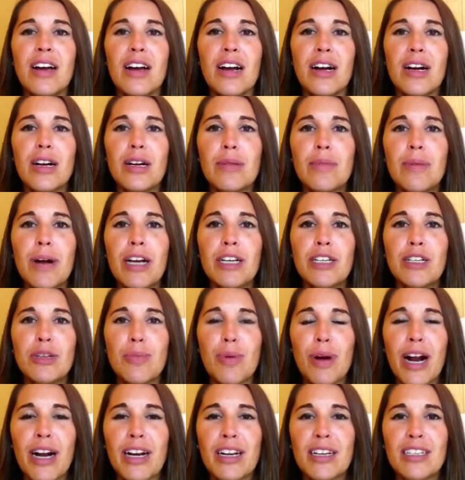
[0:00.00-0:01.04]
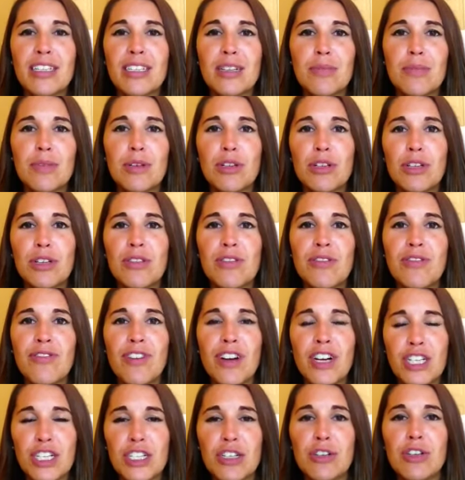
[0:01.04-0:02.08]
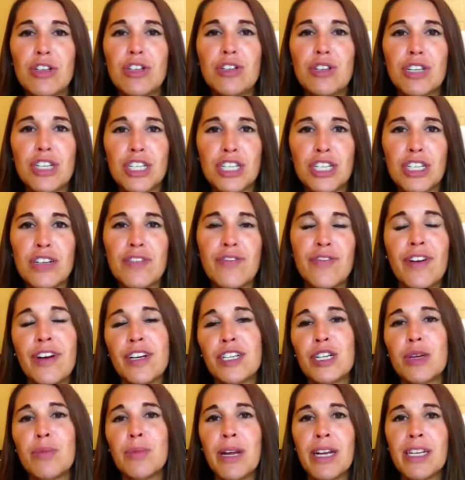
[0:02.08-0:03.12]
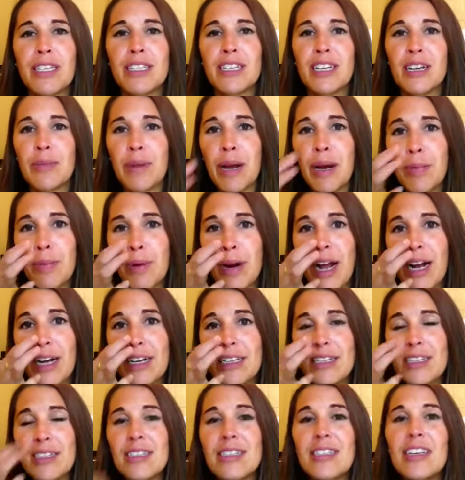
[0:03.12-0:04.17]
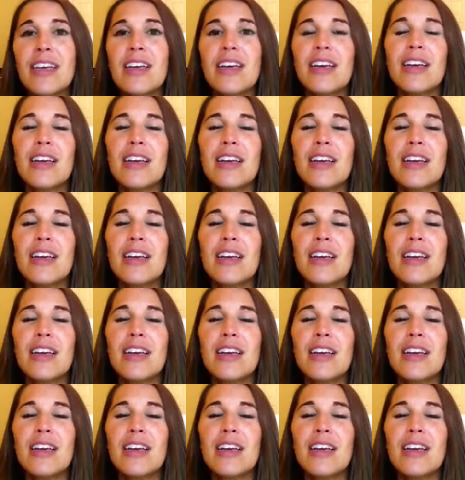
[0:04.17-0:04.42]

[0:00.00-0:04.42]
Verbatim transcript: Um, I do practice some nu functional nutrition, functional medicine in my practice,